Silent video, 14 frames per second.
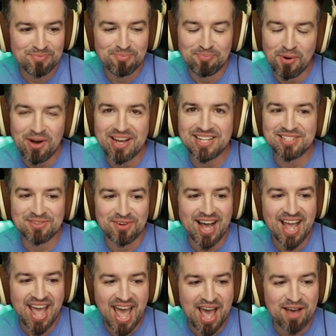Boy, do I
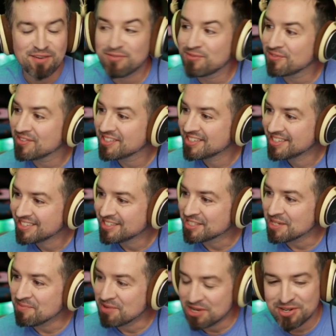have
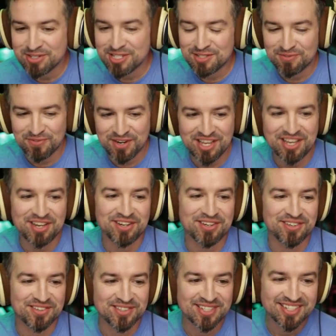some news for
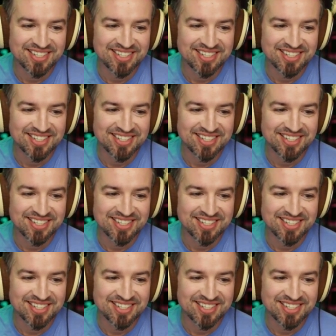you.